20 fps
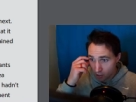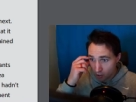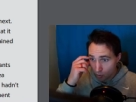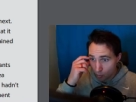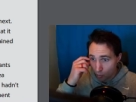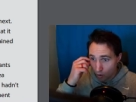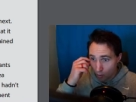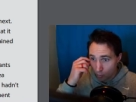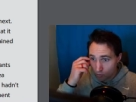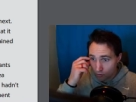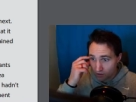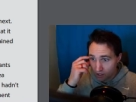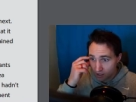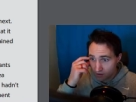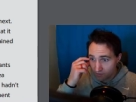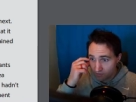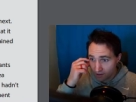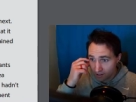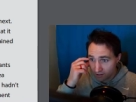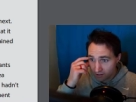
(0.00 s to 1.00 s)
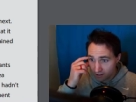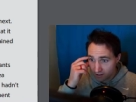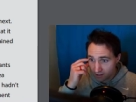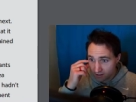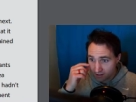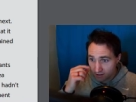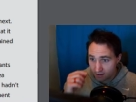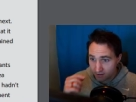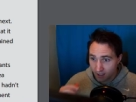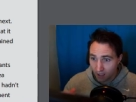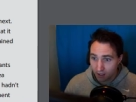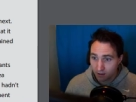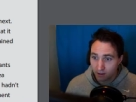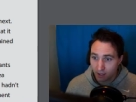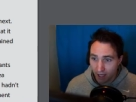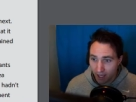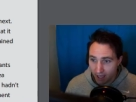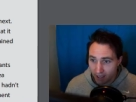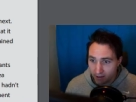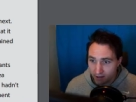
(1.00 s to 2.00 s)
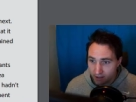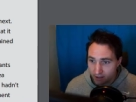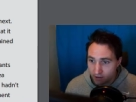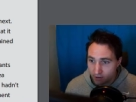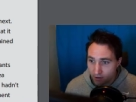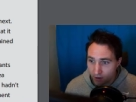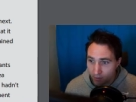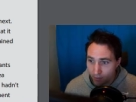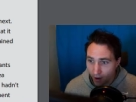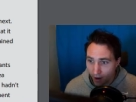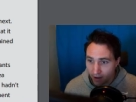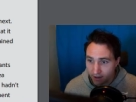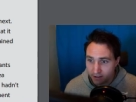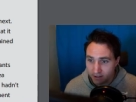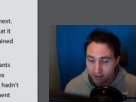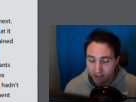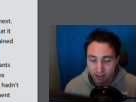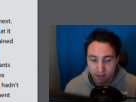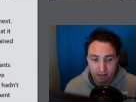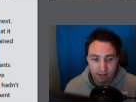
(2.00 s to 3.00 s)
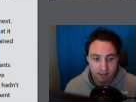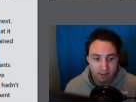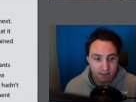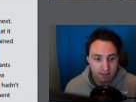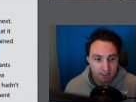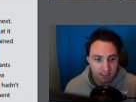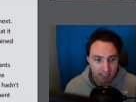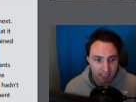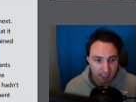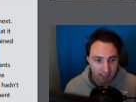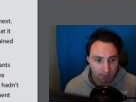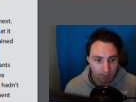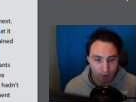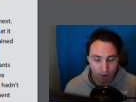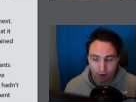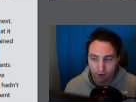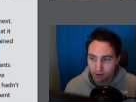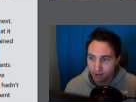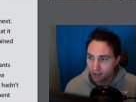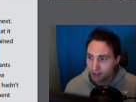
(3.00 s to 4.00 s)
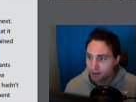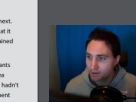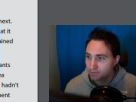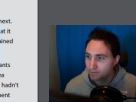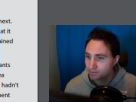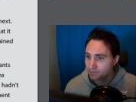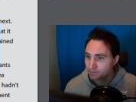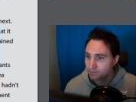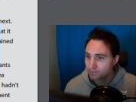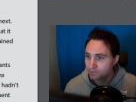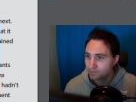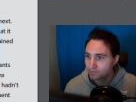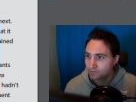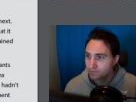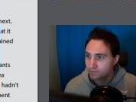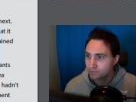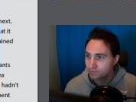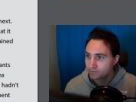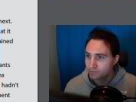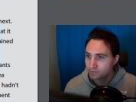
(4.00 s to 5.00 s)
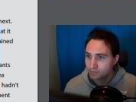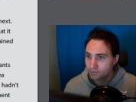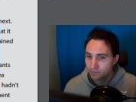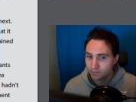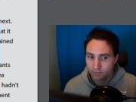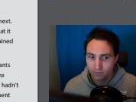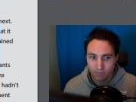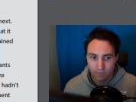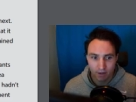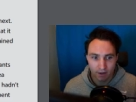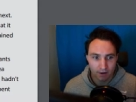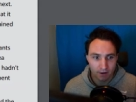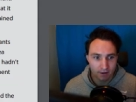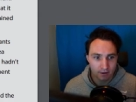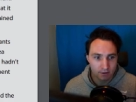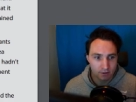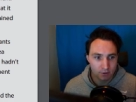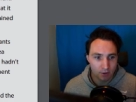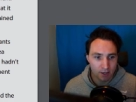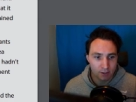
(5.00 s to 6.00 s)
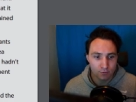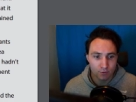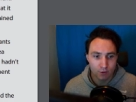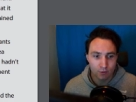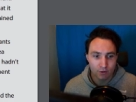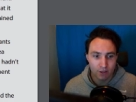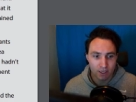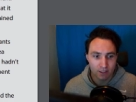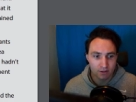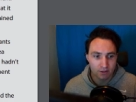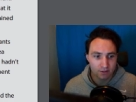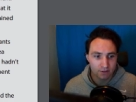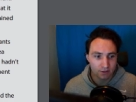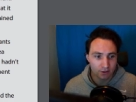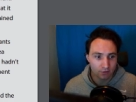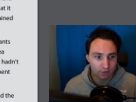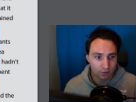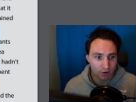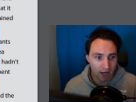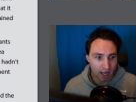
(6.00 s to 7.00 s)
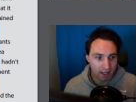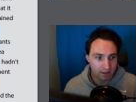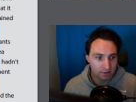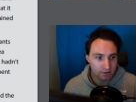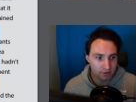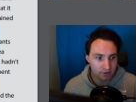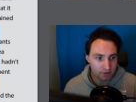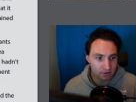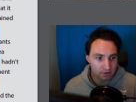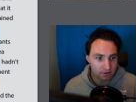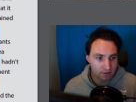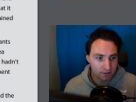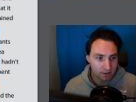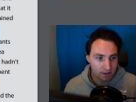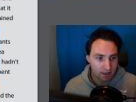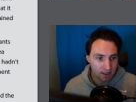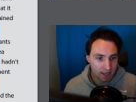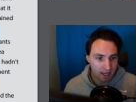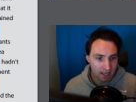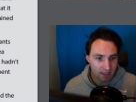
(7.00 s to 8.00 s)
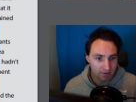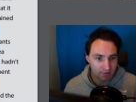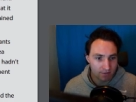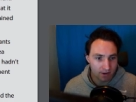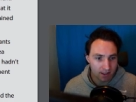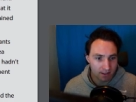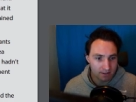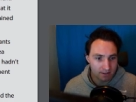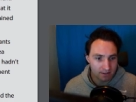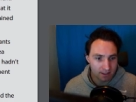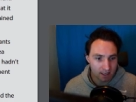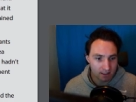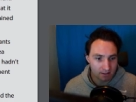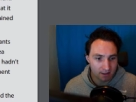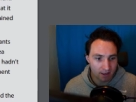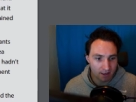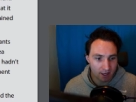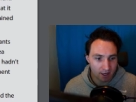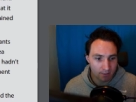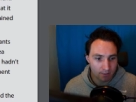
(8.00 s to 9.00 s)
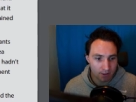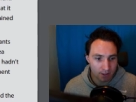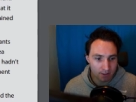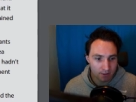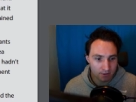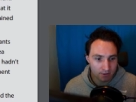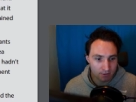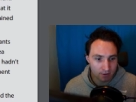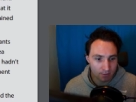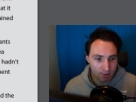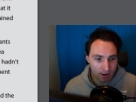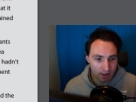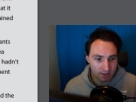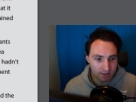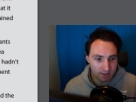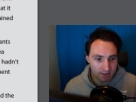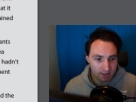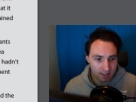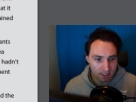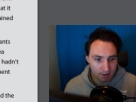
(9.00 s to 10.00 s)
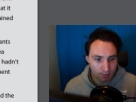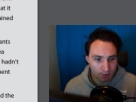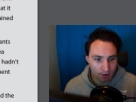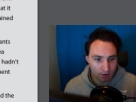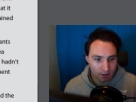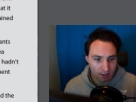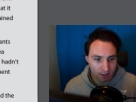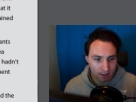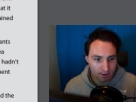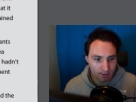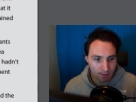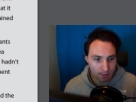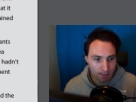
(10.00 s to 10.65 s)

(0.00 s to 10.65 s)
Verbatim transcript: What were the events that led to the Boston Tea Party? Okay, so as we read, let's look for answers and events that led up to the Boston Tea Party.